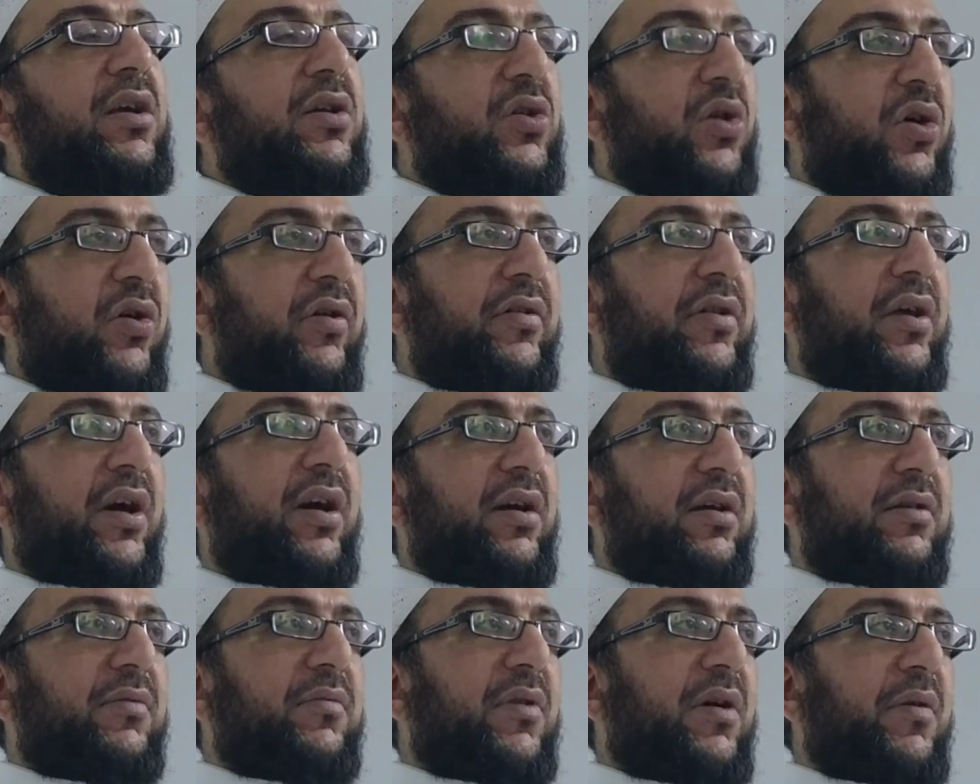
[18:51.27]
there,
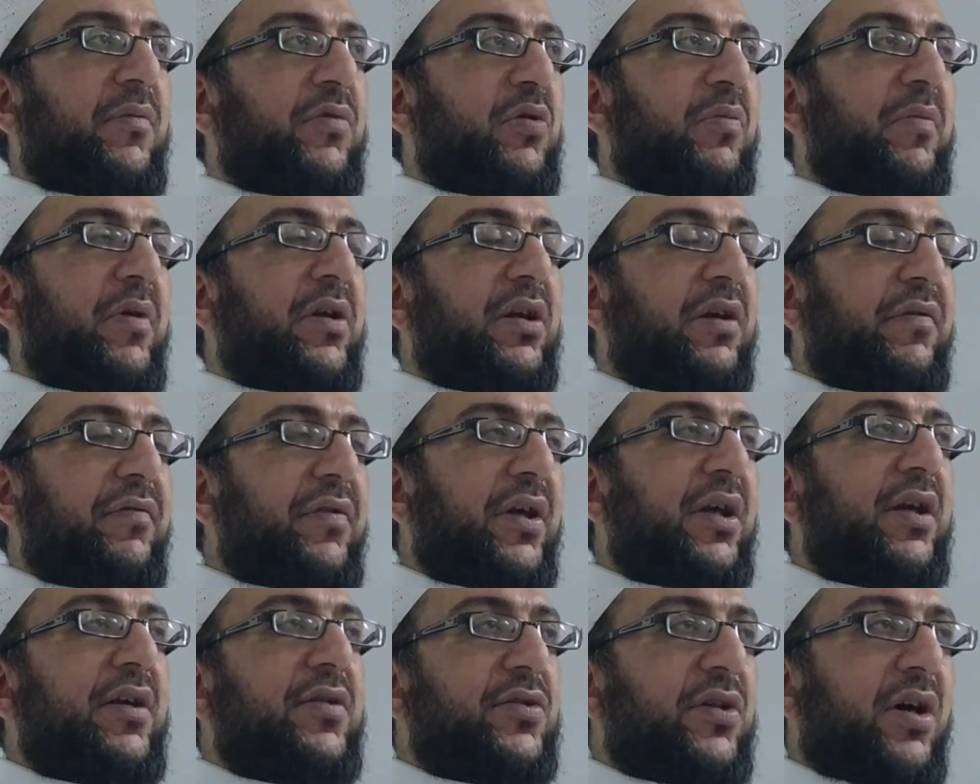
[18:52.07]
Abdurrahman
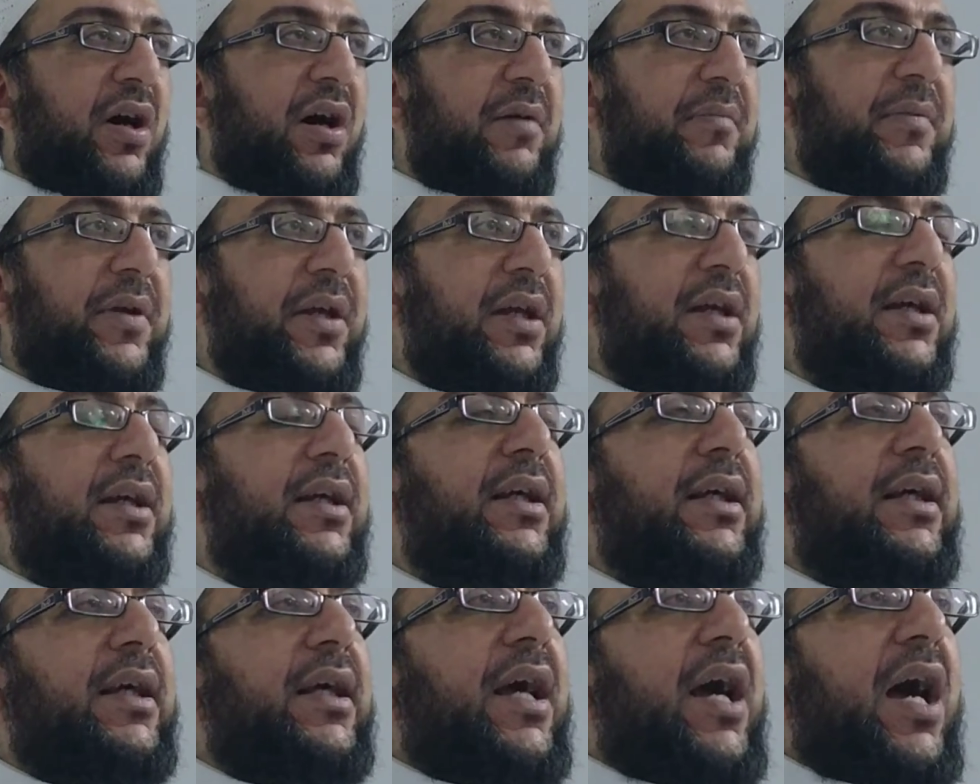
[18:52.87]
al-Ghafiqi's army,
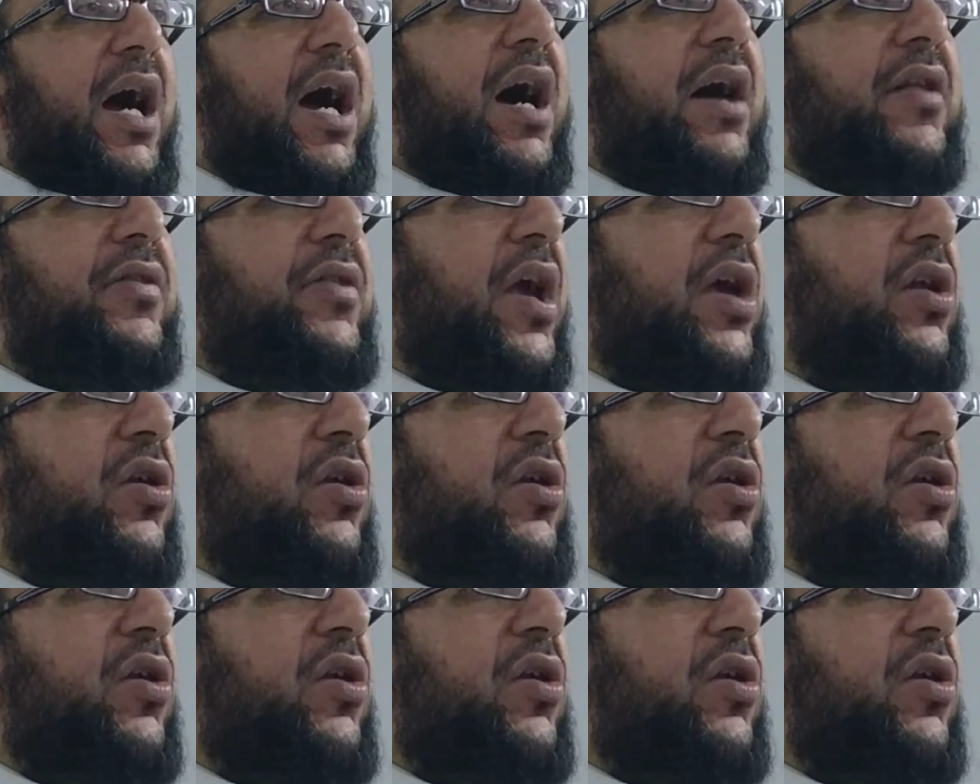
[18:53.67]
they don't